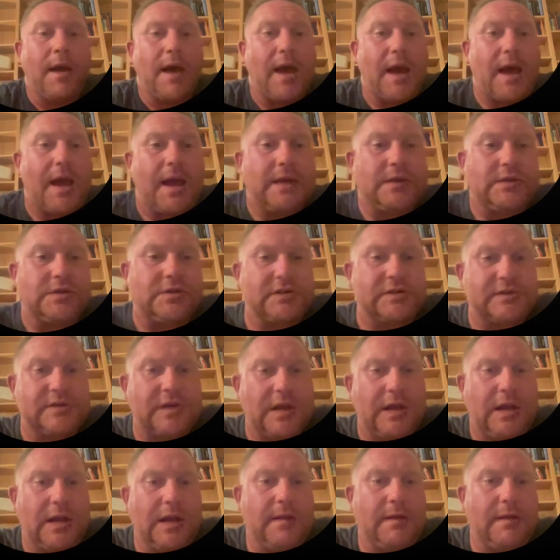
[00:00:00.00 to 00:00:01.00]
and just
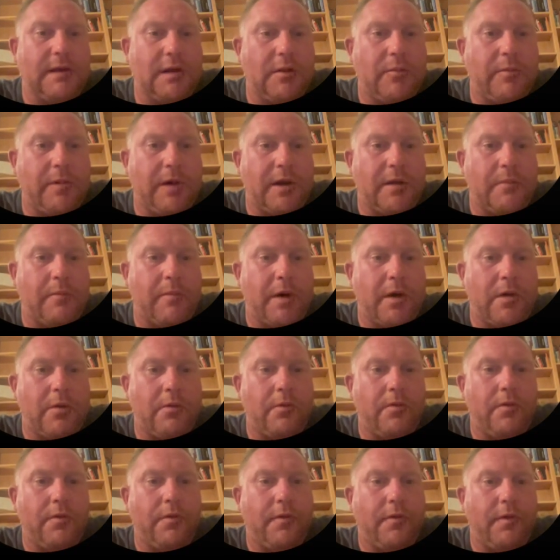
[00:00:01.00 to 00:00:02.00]
thinking a little bit
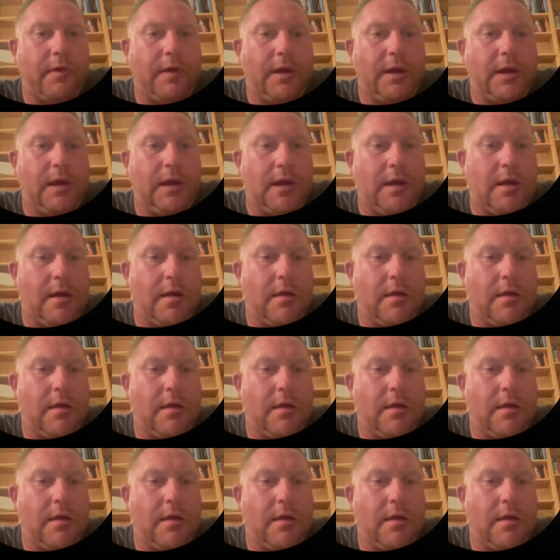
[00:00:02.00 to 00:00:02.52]
about the